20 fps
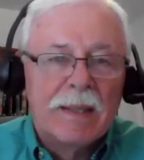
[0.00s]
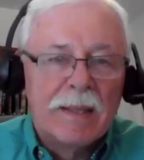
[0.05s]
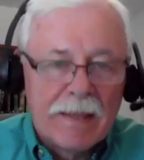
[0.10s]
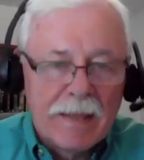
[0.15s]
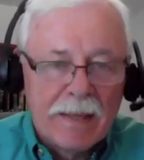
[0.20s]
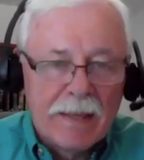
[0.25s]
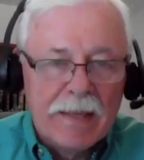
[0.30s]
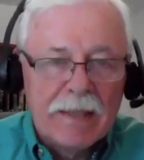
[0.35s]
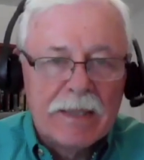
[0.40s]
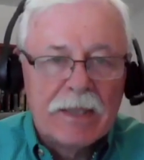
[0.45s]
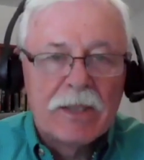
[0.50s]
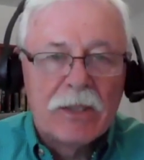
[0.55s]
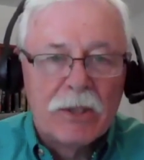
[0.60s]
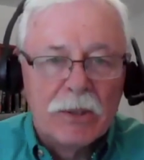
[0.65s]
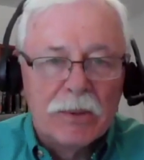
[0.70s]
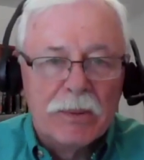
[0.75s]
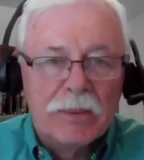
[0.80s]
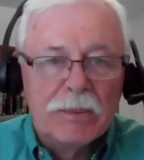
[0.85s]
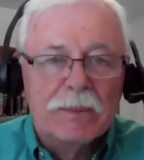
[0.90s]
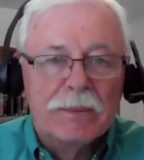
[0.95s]
thanks
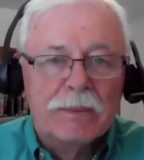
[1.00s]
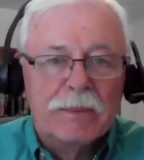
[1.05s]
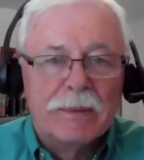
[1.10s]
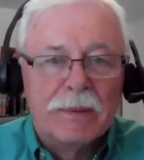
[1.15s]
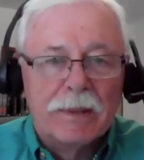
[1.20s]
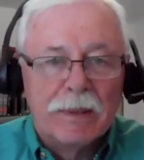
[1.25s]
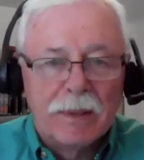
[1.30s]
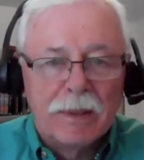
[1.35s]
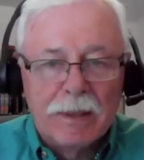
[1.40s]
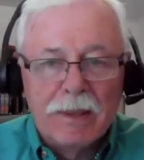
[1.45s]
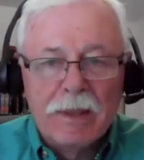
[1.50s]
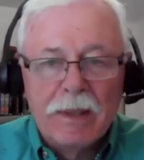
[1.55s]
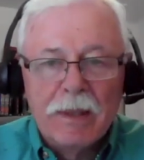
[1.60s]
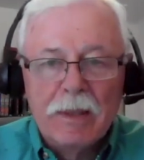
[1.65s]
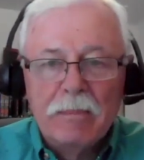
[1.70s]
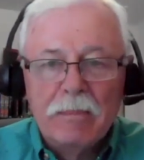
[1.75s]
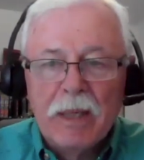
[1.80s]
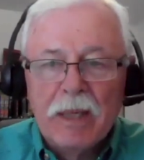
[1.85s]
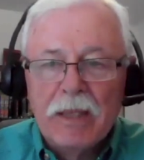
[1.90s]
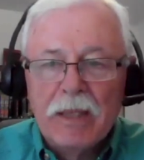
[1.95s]
to
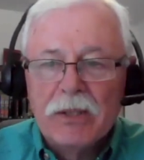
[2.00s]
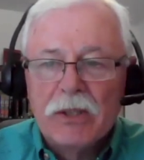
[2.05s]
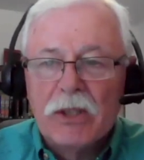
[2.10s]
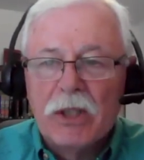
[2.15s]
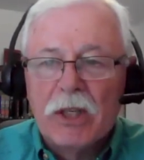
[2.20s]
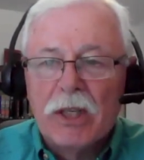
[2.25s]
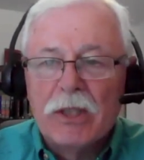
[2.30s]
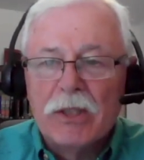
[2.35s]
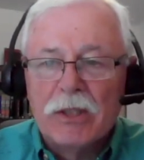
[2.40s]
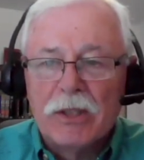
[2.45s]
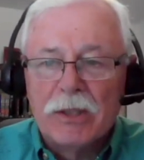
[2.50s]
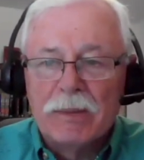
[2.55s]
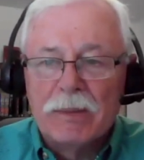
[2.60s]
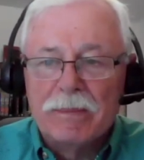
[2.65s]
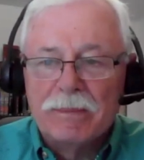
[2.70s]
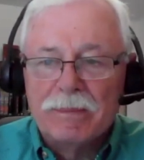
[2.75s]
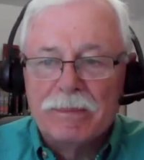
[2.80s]
Lyndon Baines Johnson.